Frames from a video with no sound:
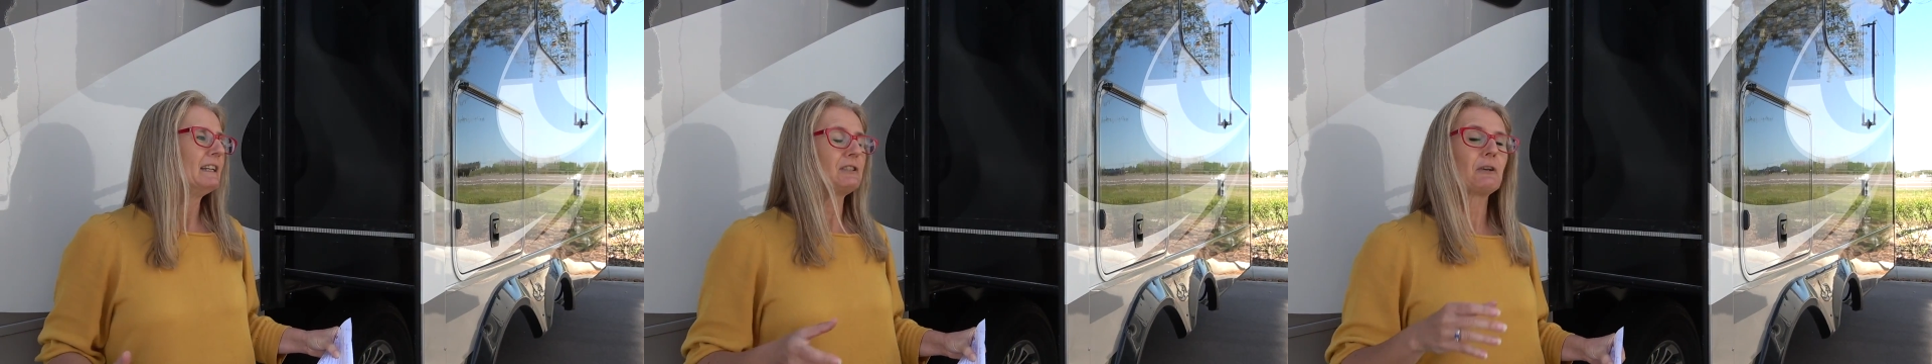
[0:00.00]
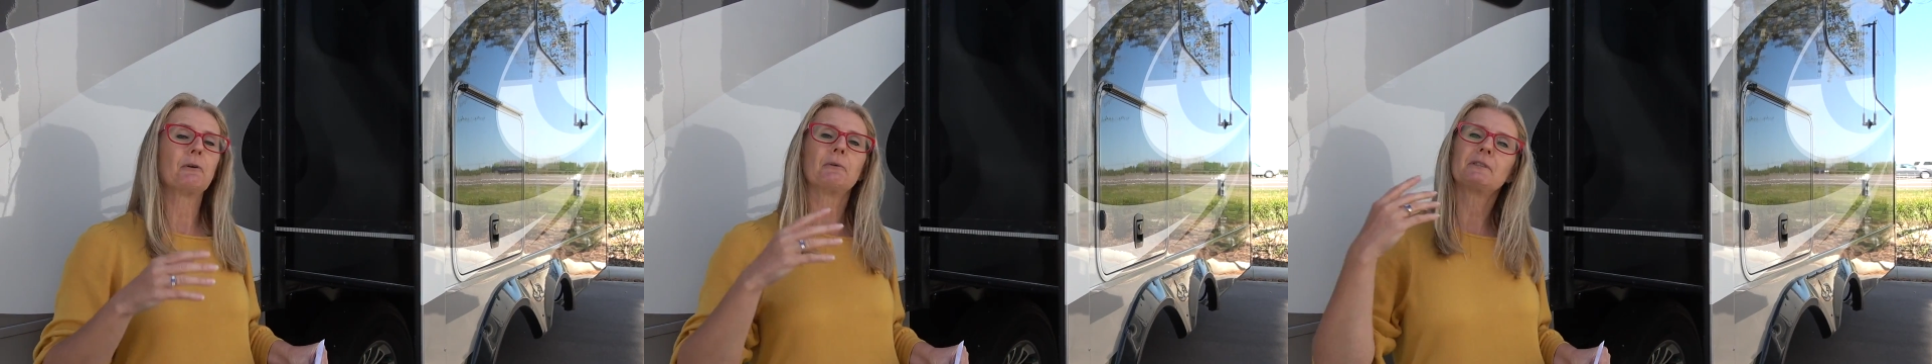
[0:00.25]

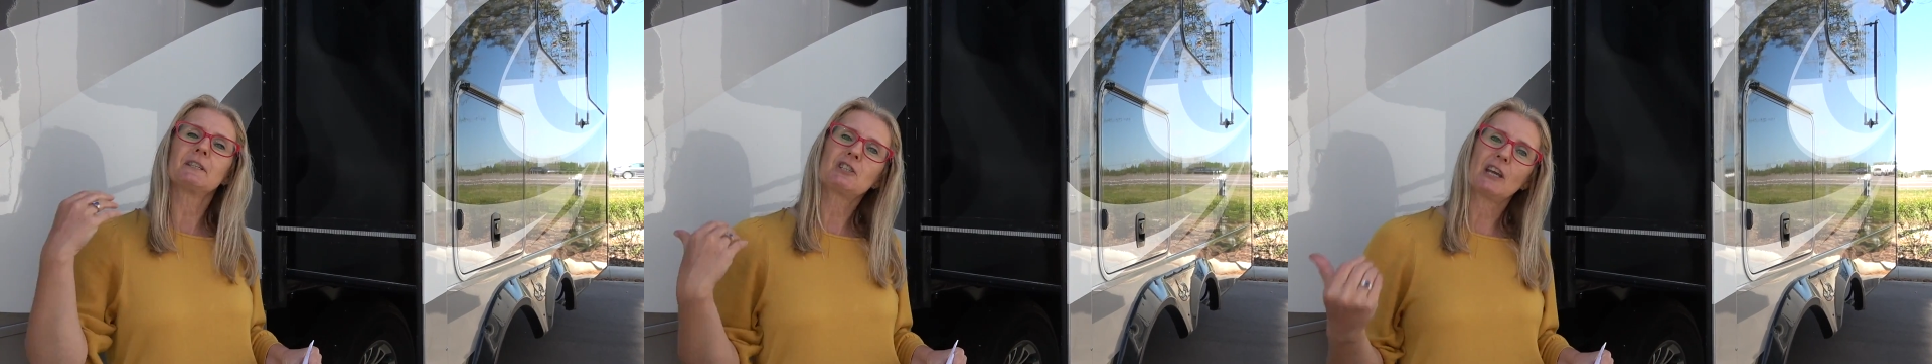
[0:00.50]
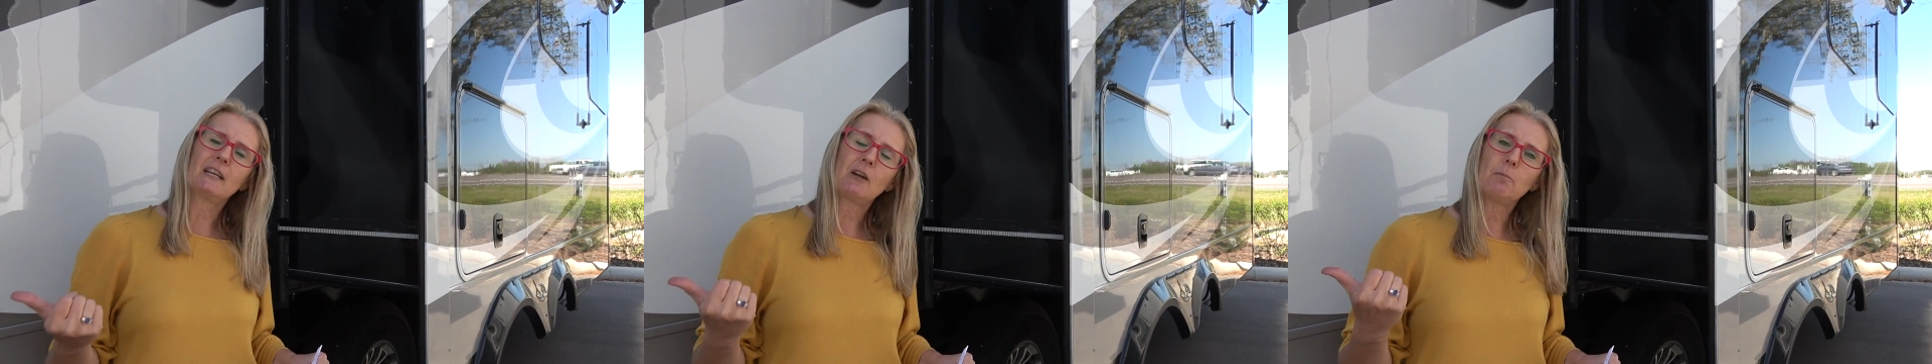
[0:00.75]
So the
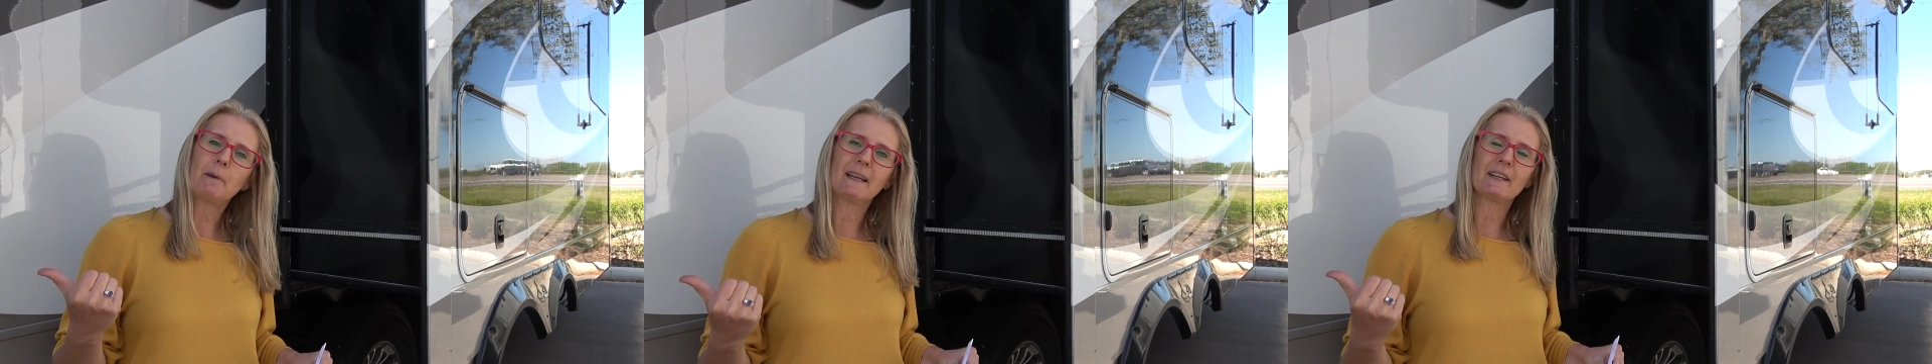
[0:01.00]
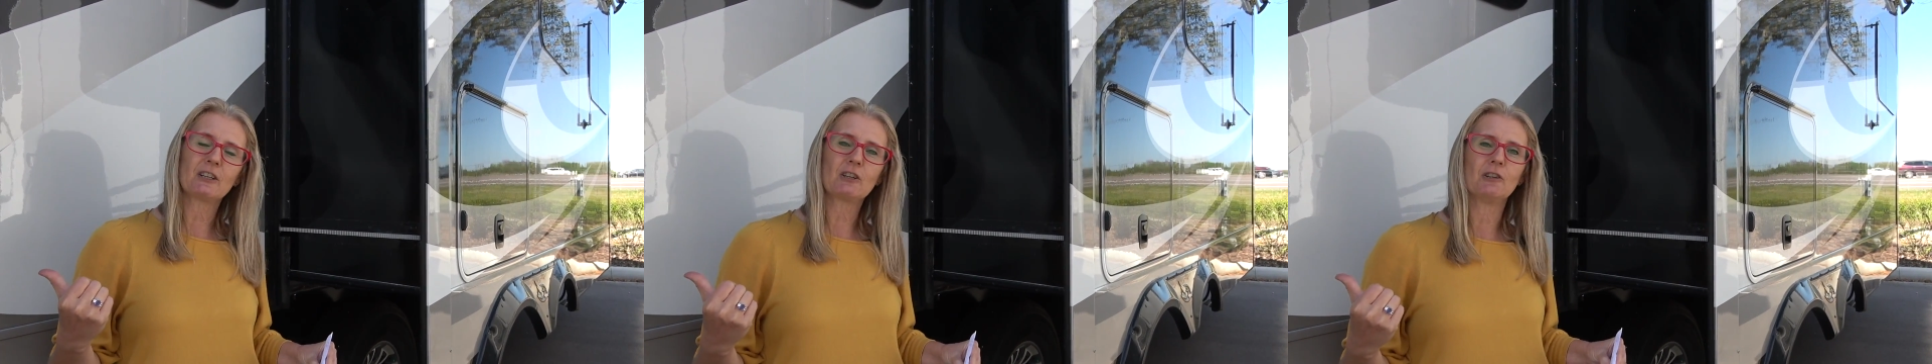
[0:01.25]
Jayco
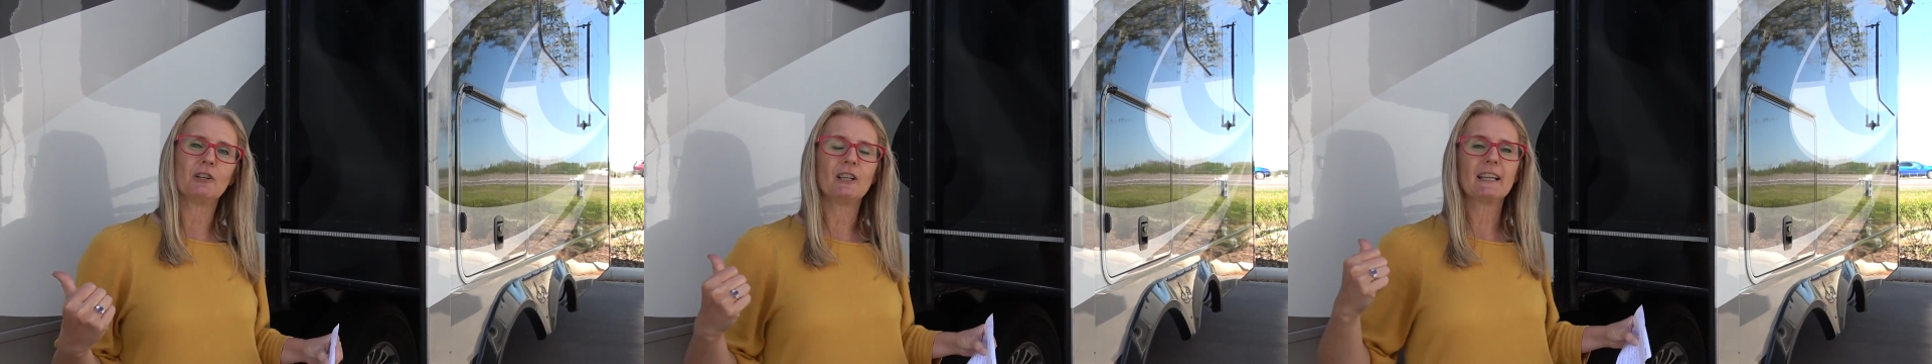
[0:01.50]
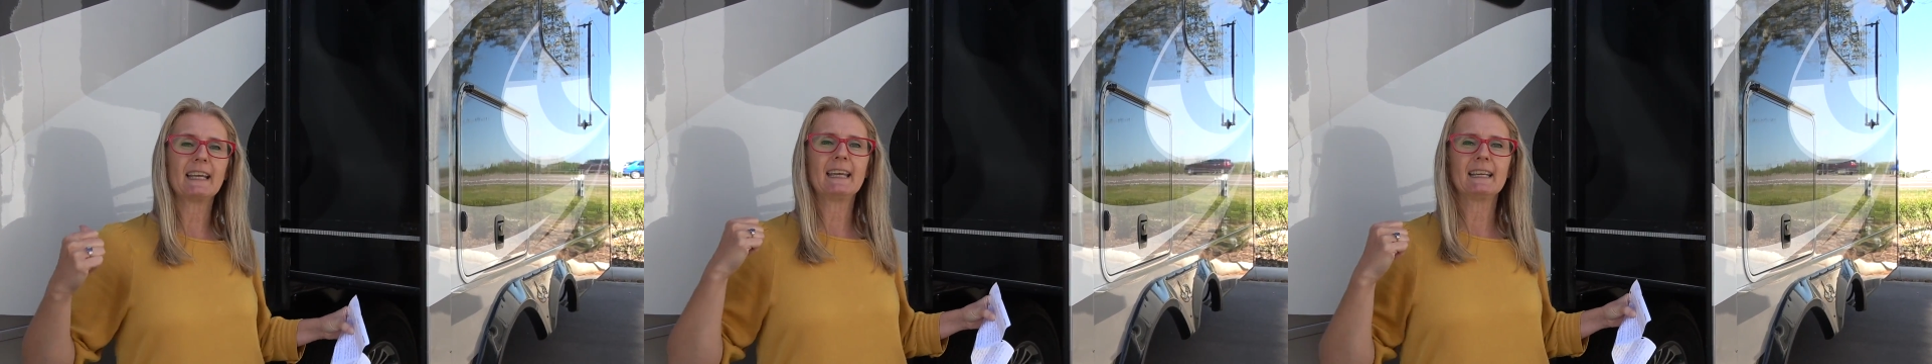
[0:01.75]

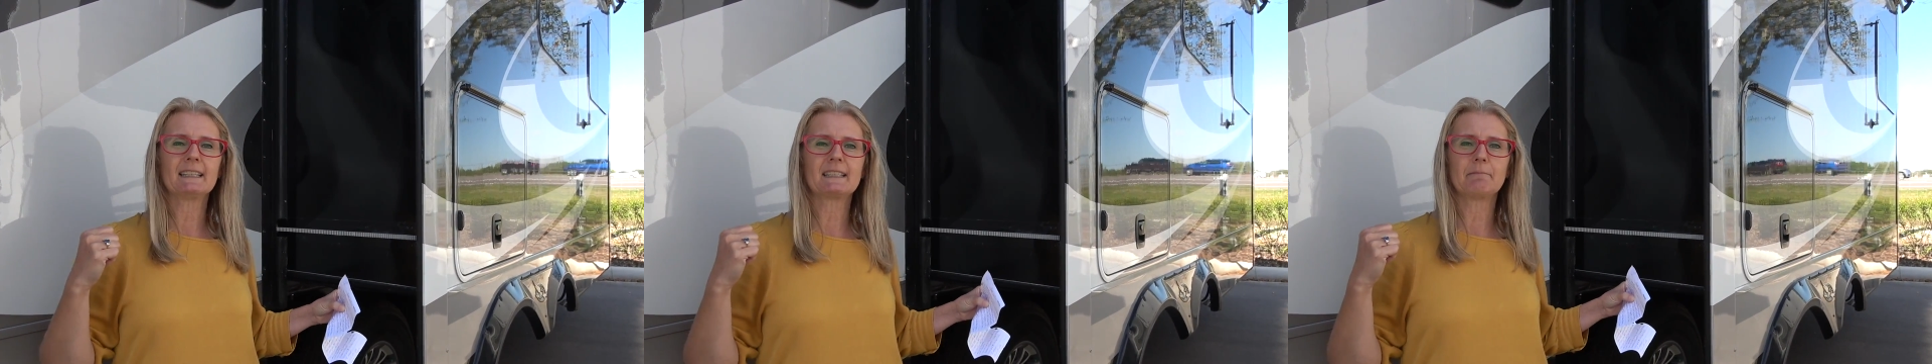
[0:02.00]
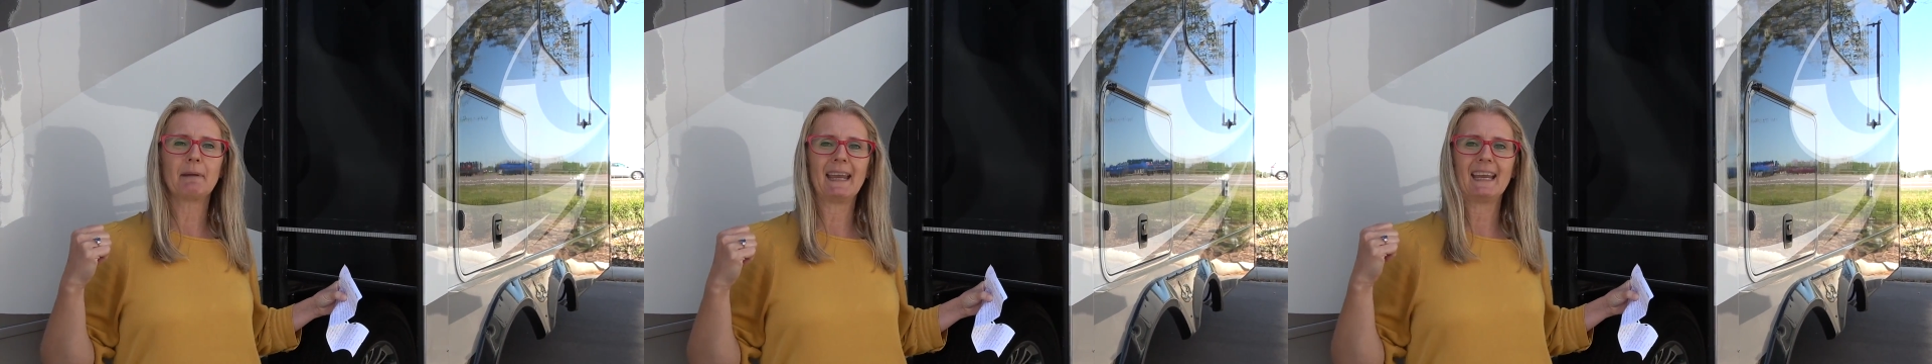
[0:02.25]
Pinnacle is
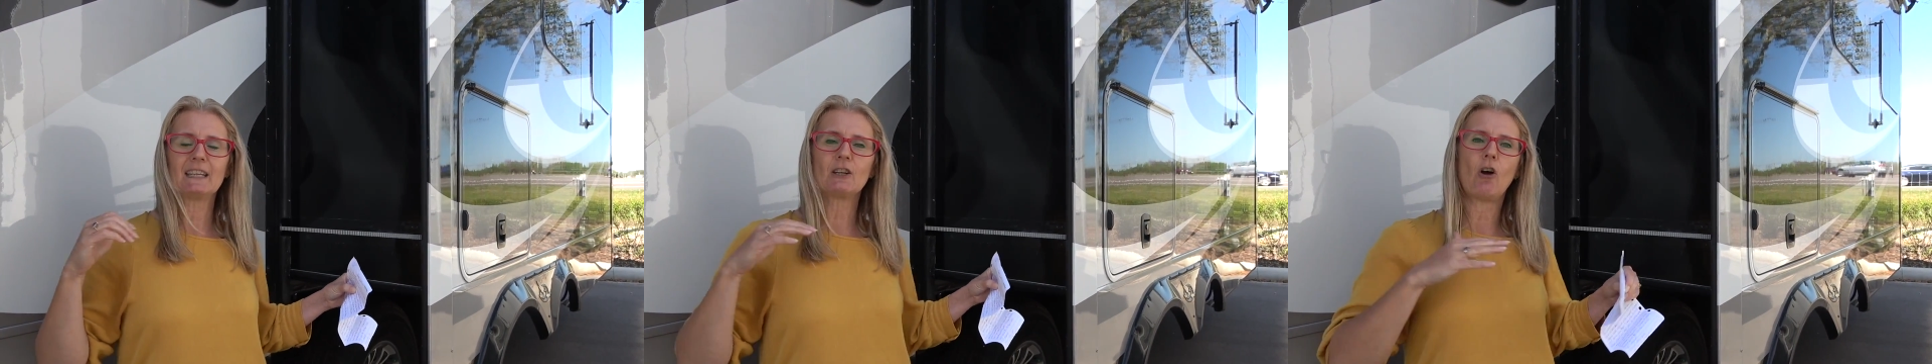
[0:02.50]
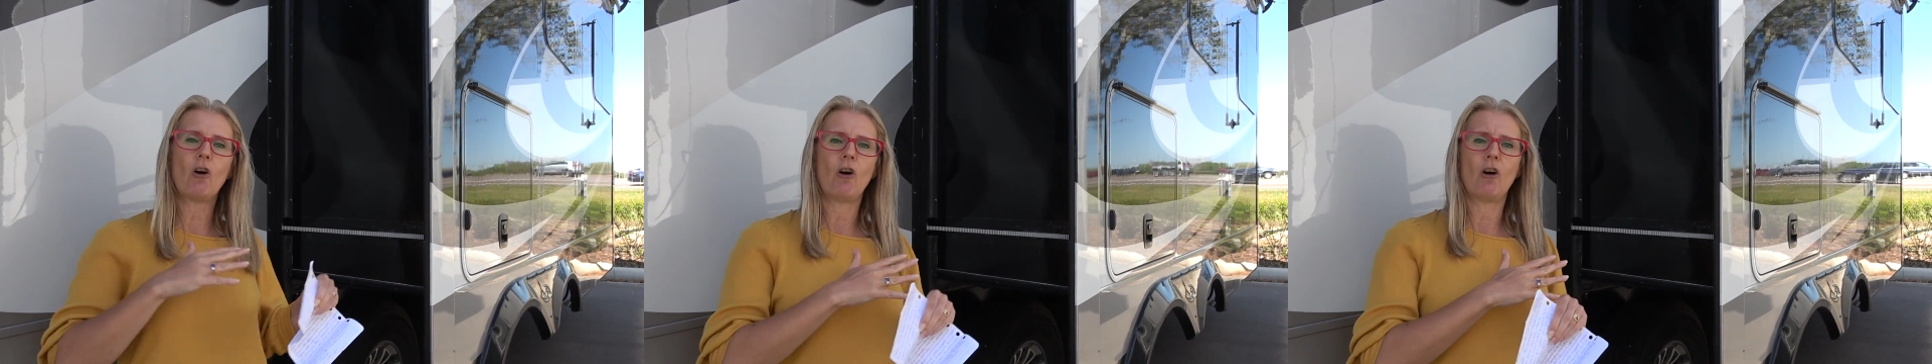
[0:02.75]
made
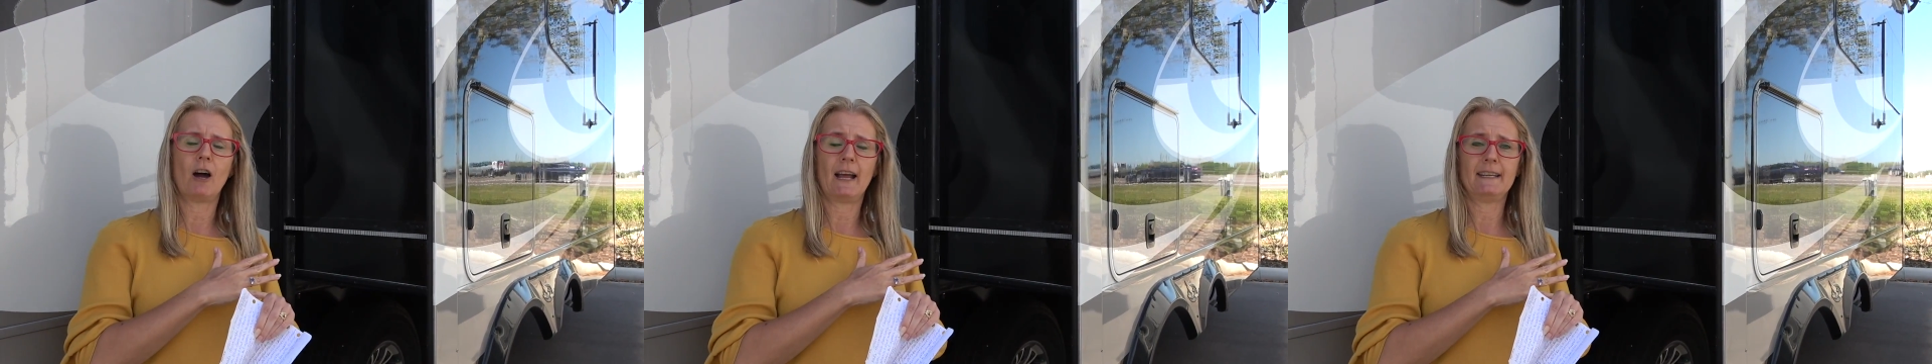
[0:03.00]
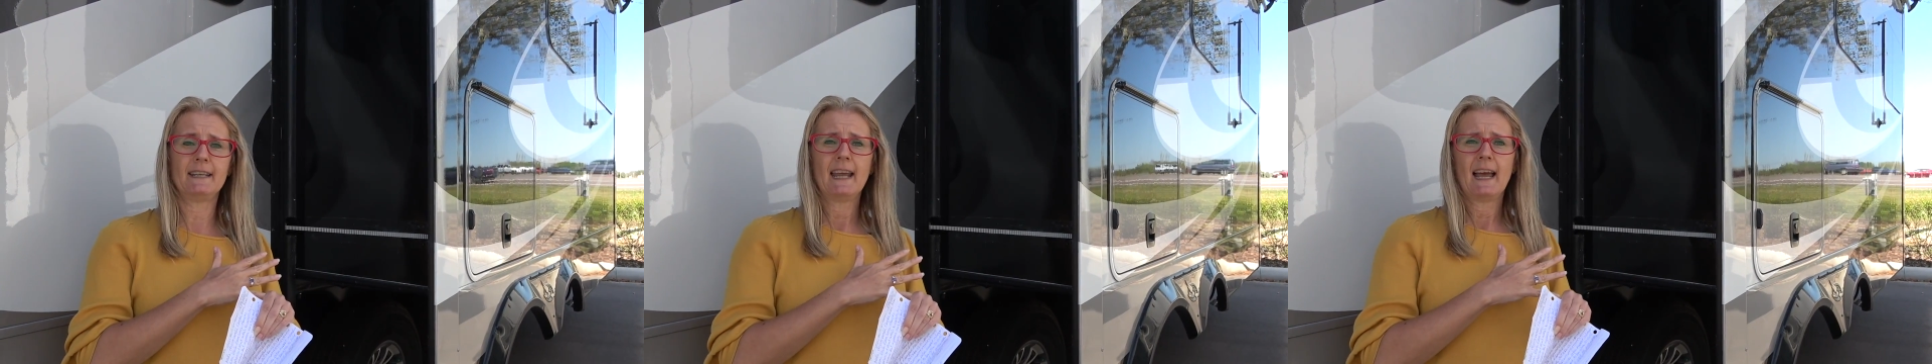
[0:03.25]

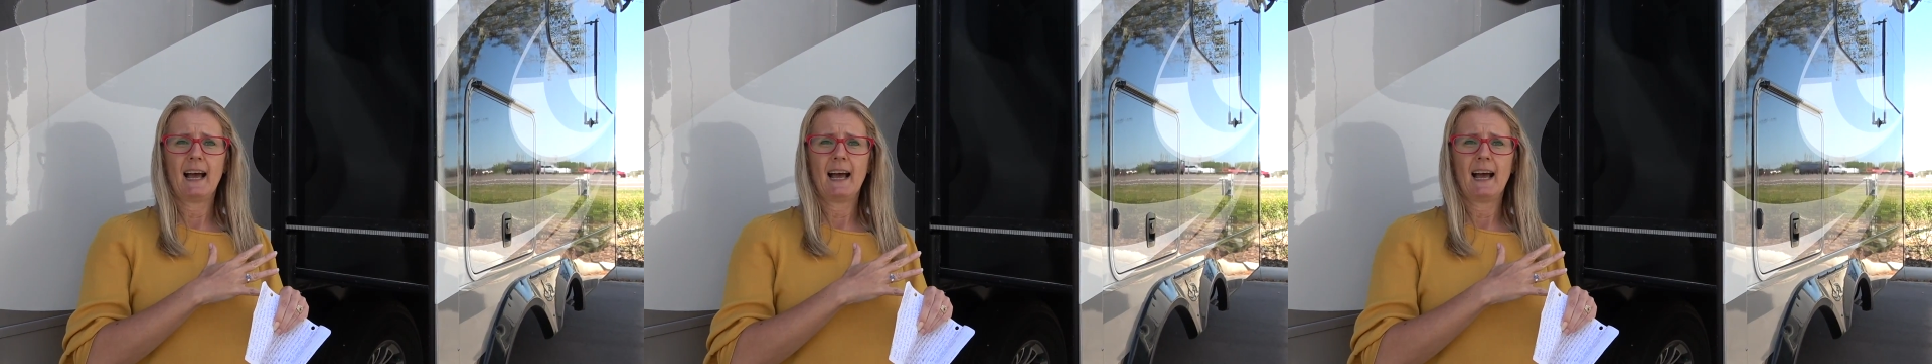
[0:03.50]
on